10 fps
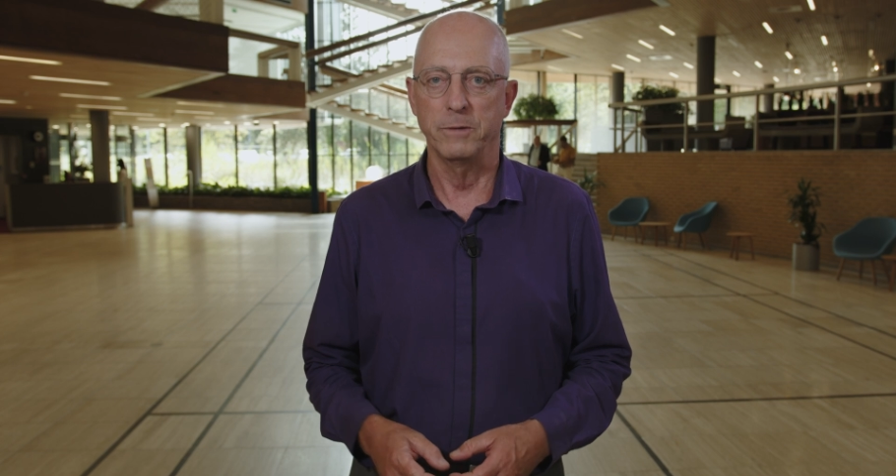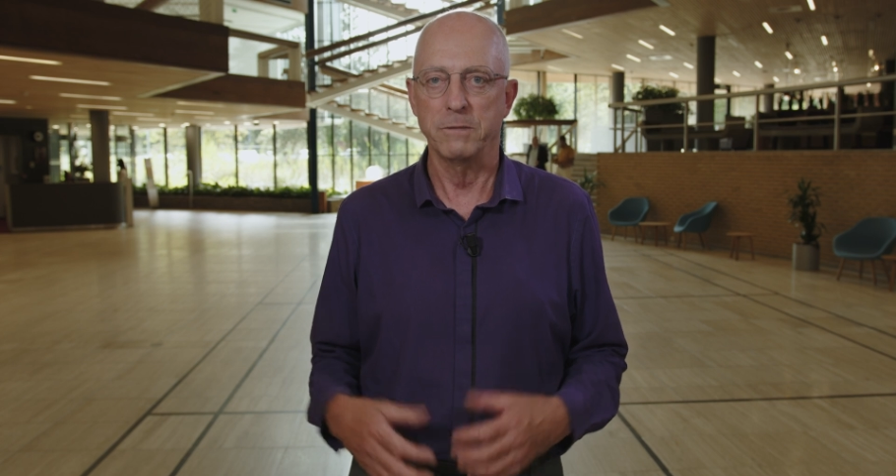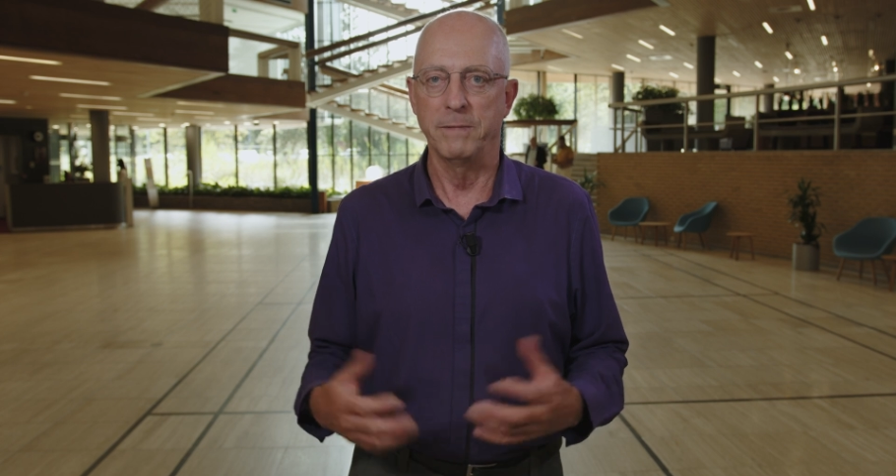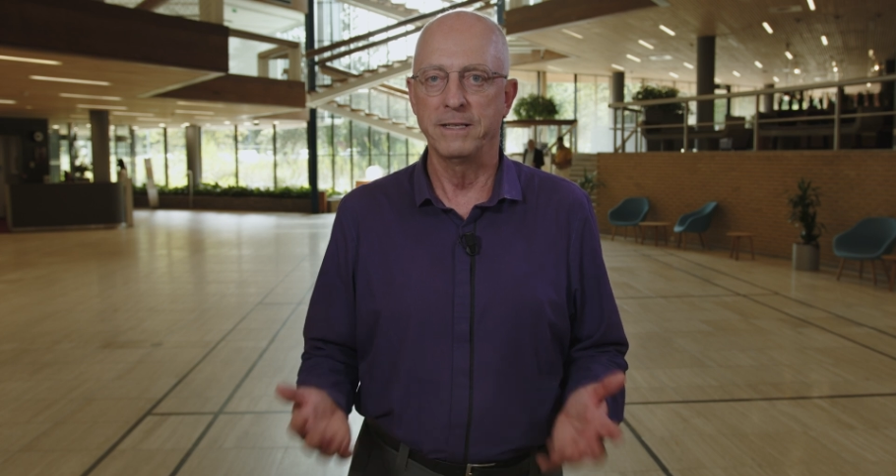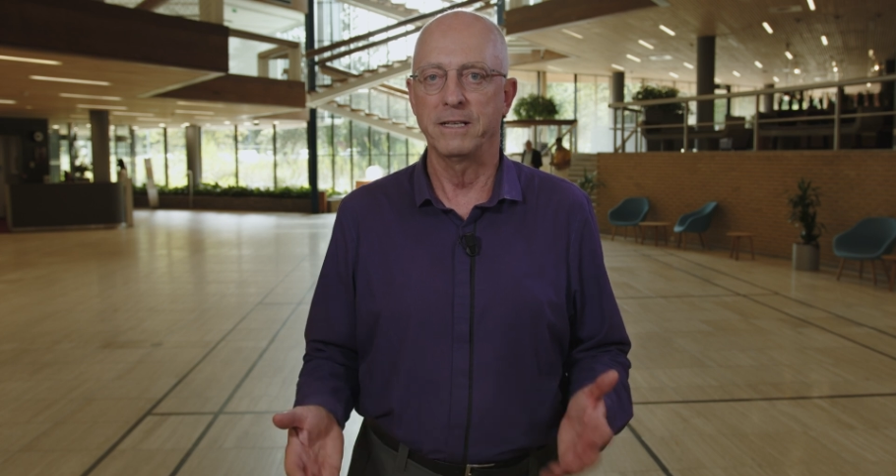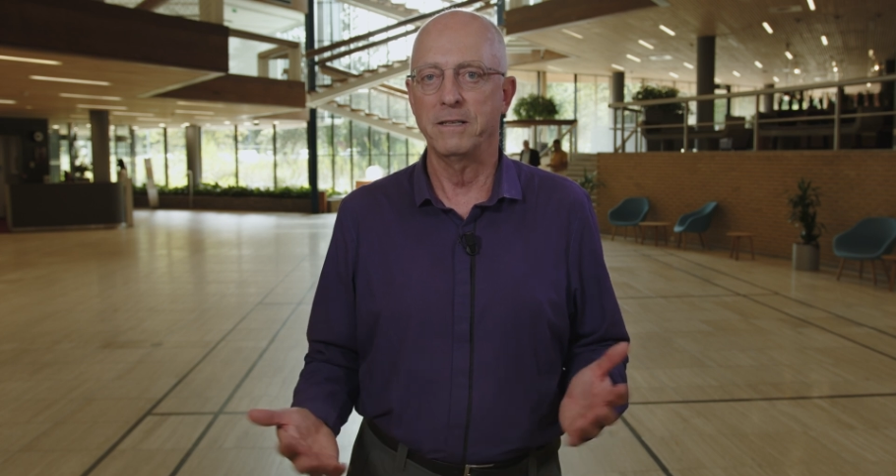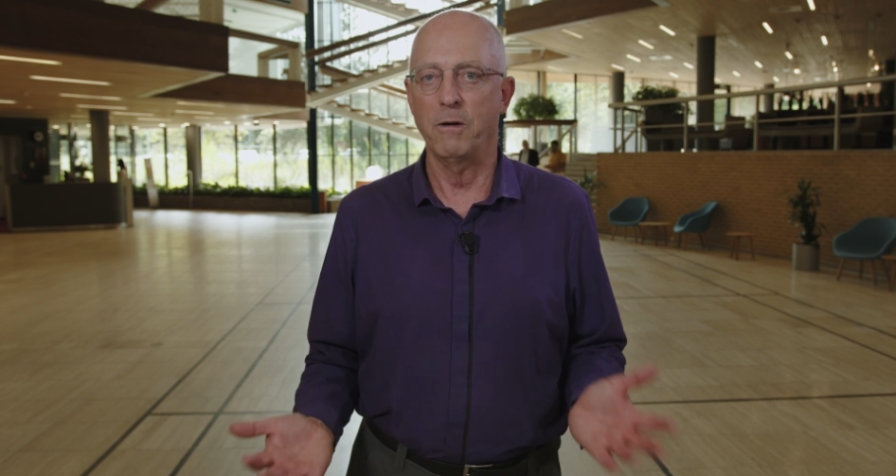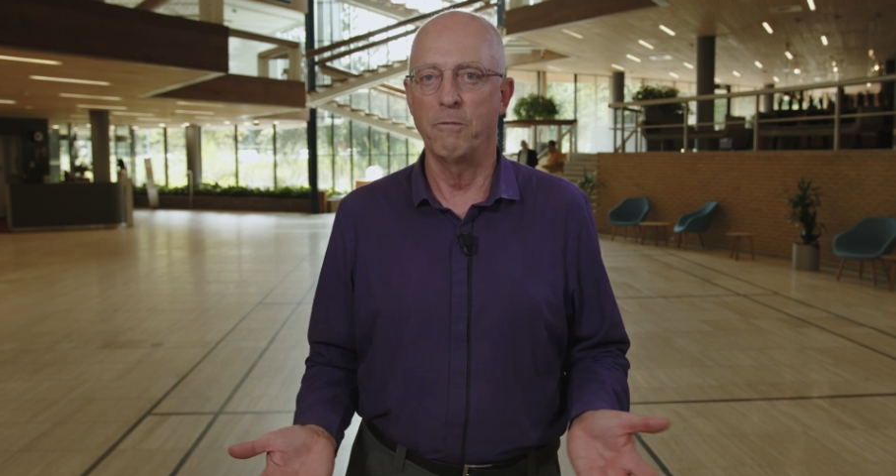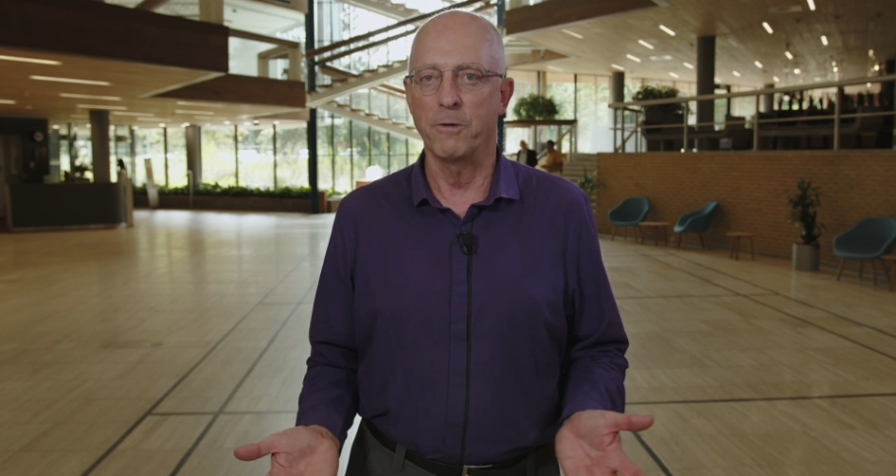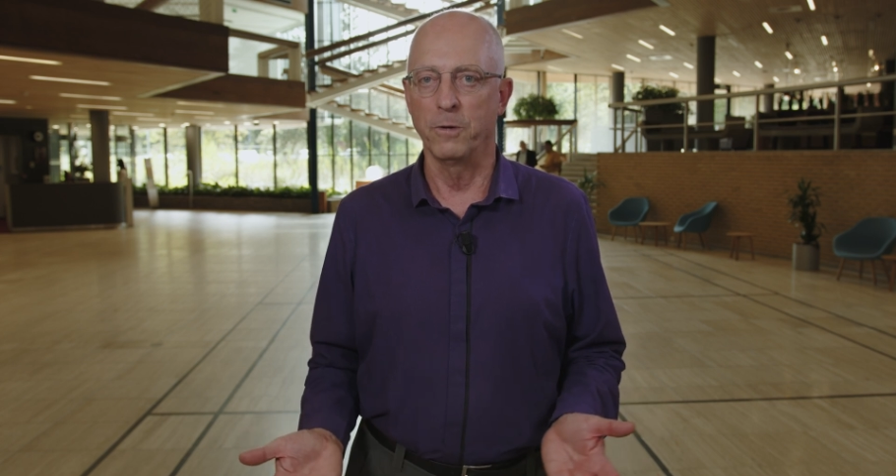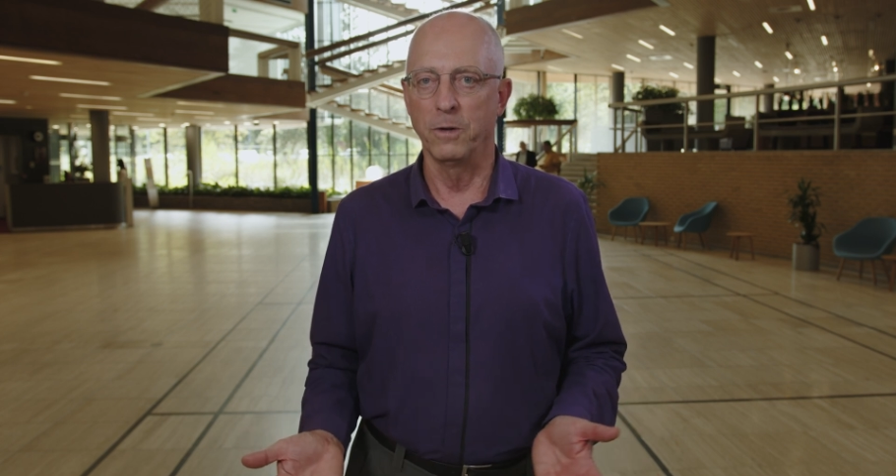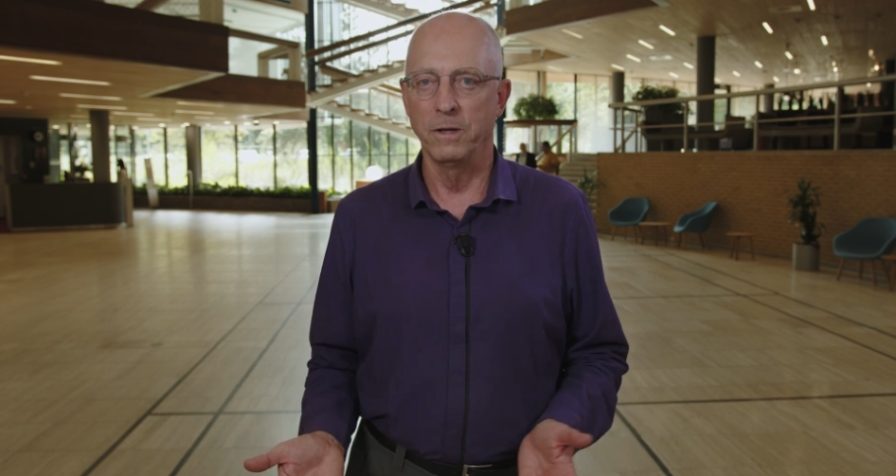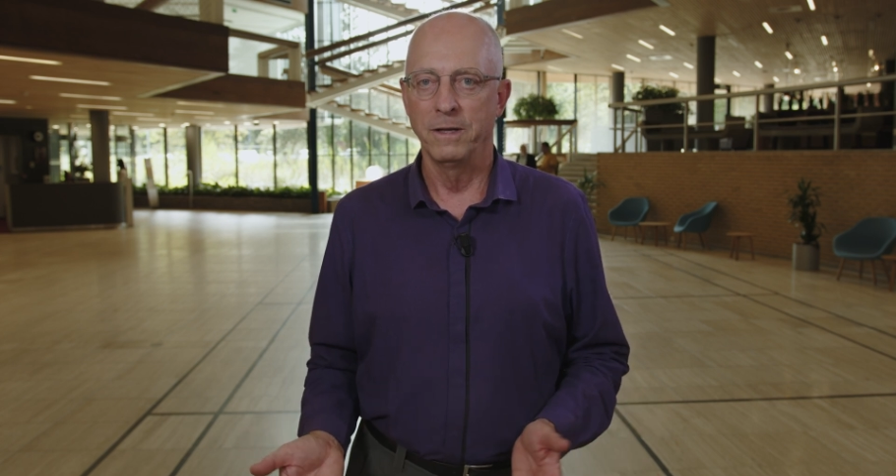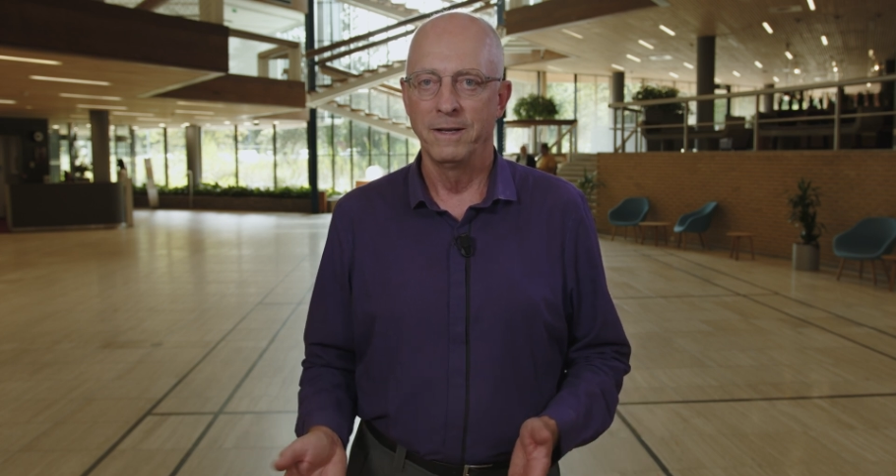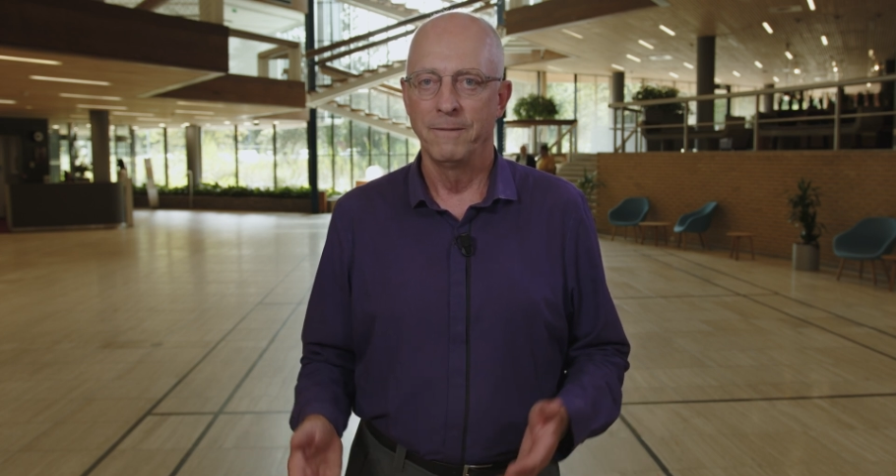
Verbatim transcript: which meant that overall